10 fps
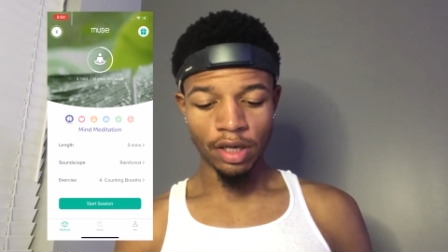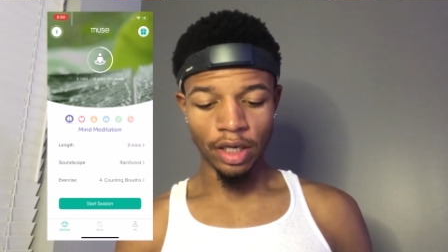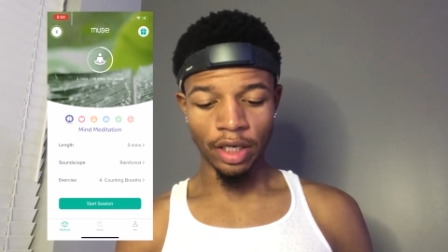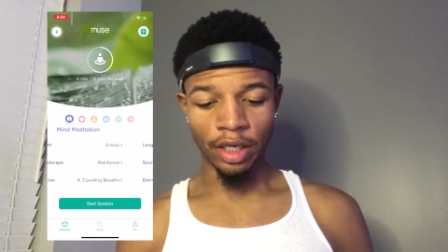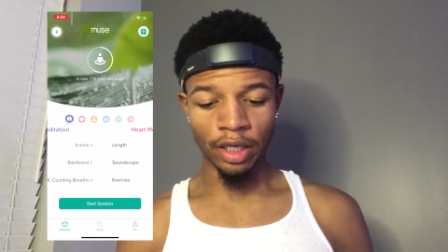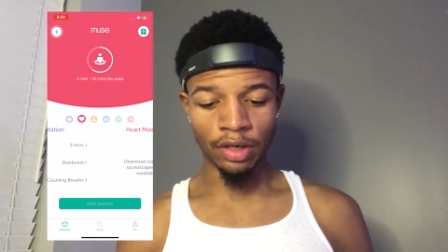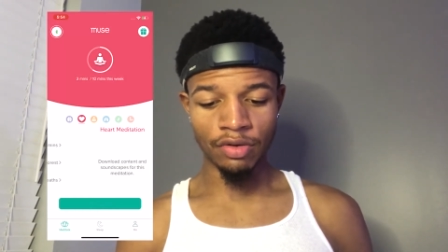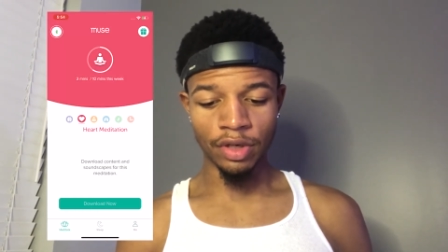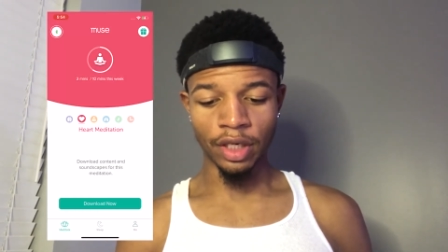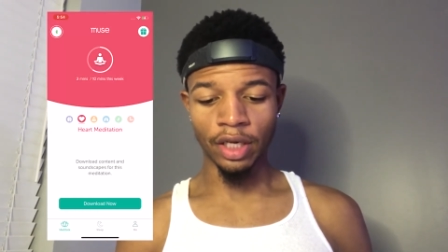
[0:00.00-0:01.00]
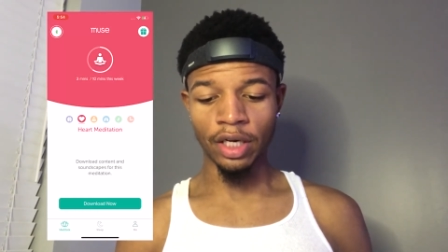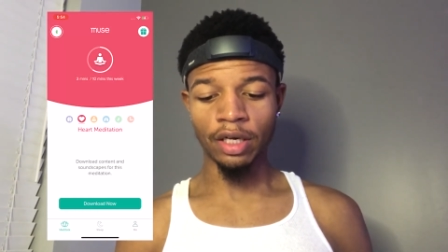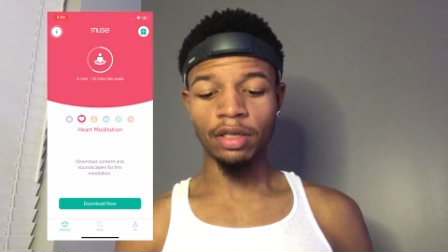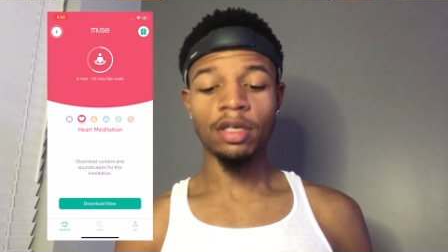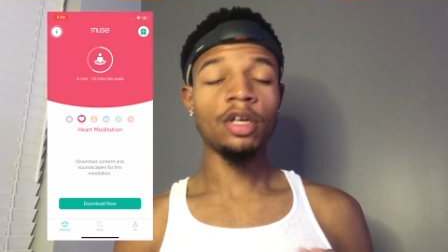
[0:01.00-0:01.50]
And you
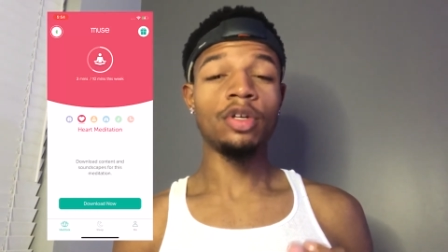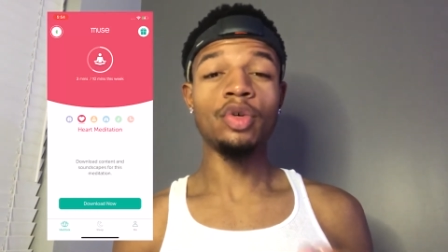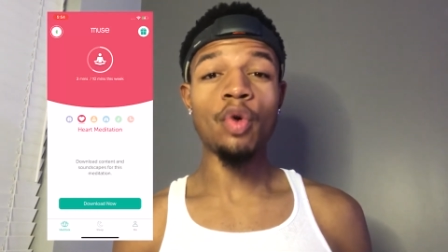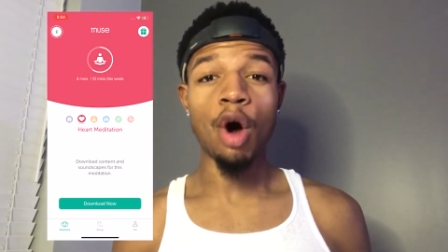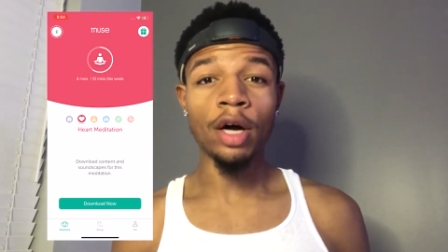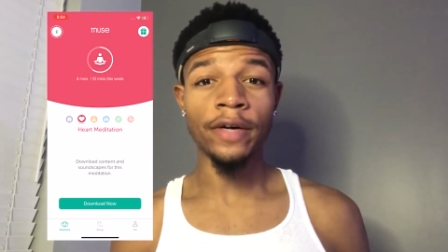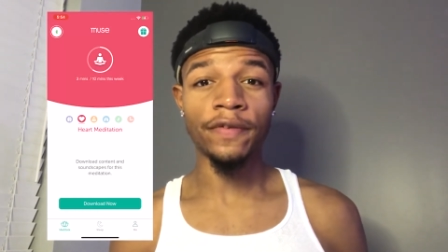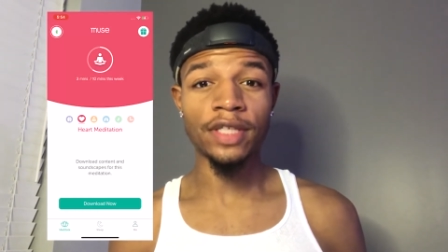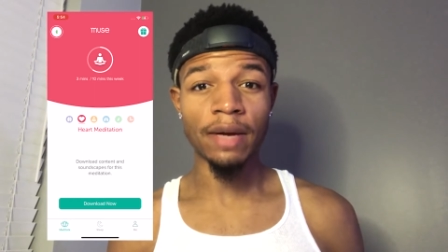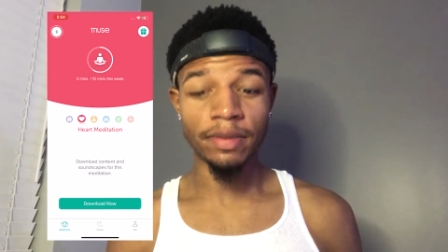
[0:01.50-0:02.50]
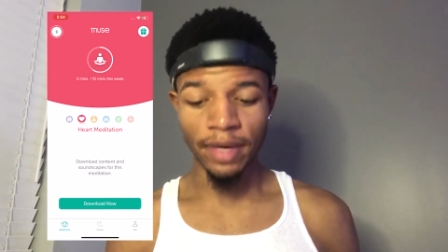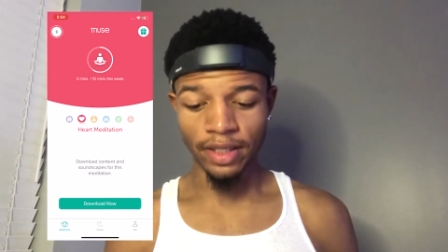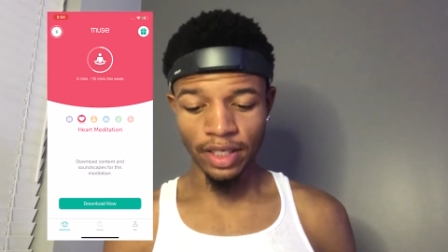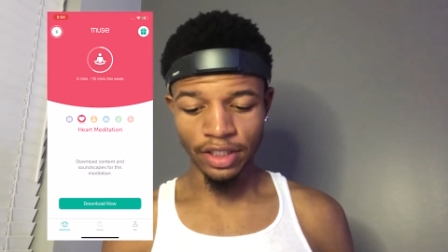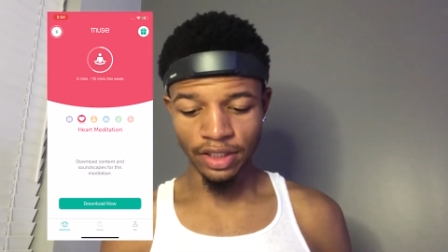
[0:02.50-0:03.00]
can do all different types of
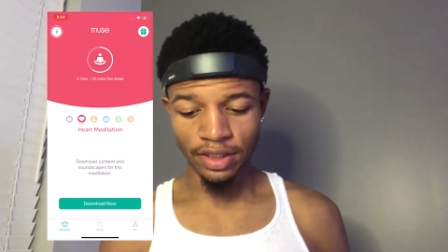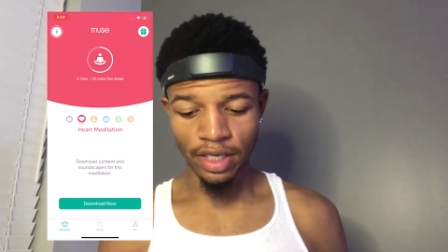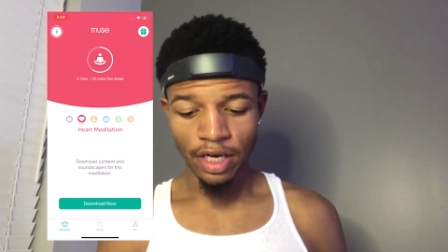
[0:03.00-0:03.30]
meditations.